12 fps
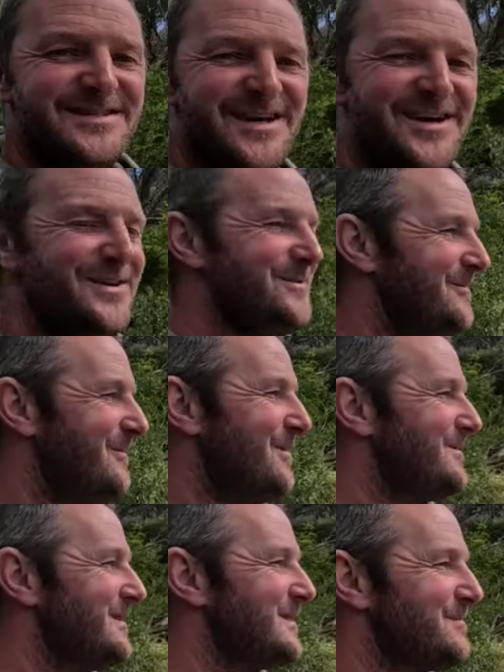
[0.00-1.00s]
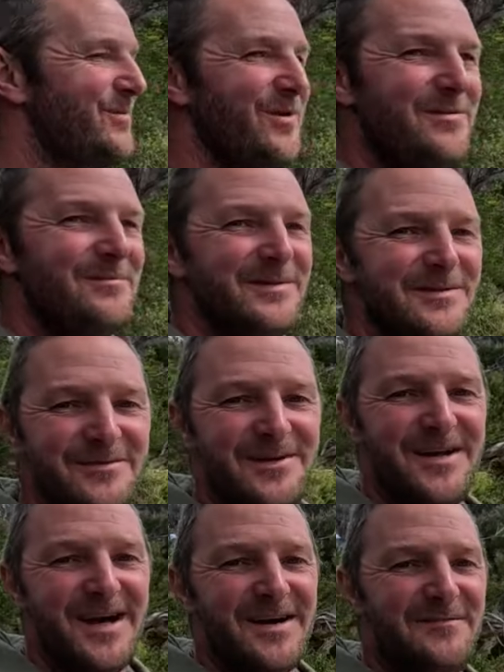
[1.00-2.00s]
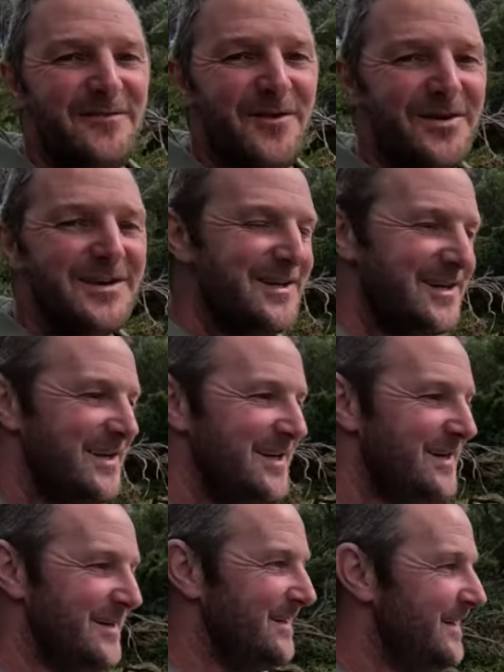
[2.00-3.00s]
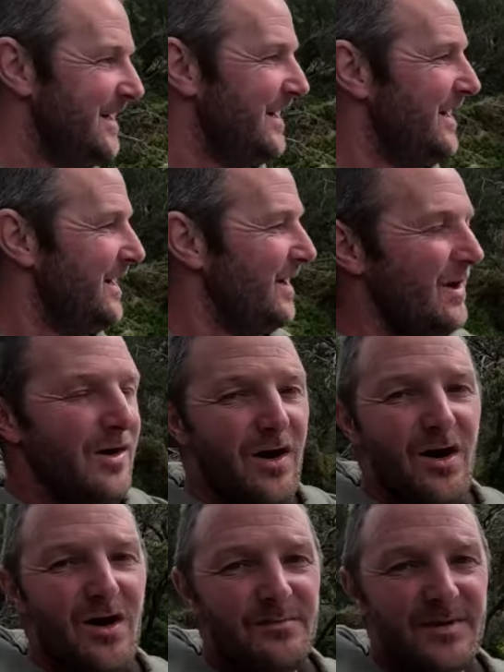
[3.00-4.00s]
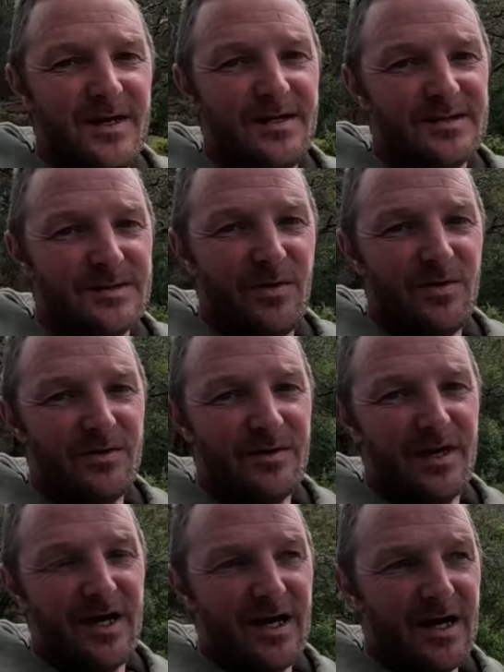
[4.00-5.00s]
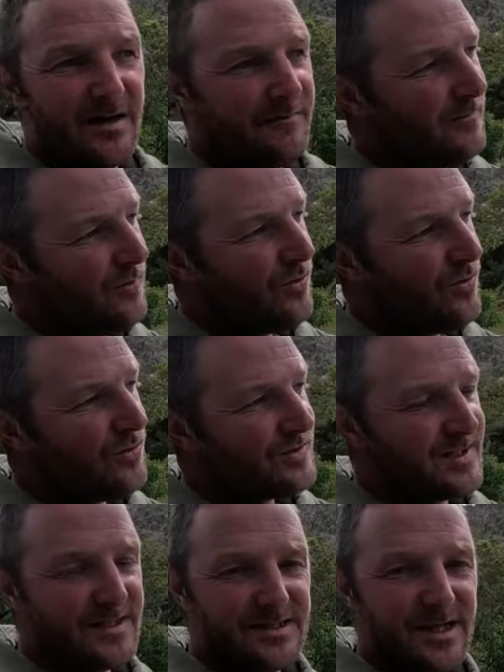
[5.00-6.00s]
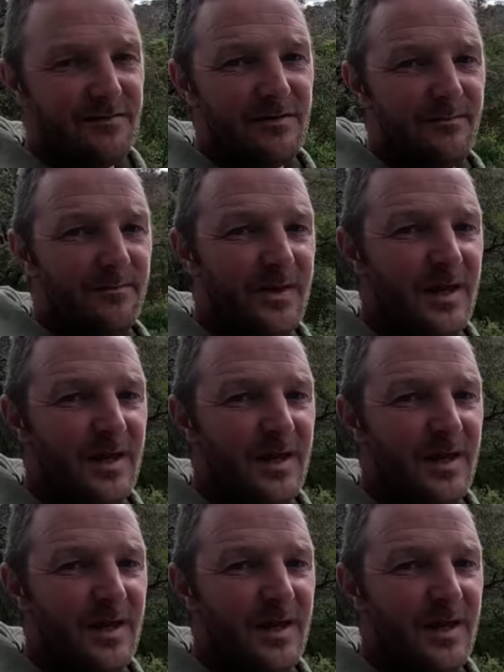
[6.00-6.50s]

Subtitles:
So, Wilson's Prom, we are finally here. I'm down at spot 467.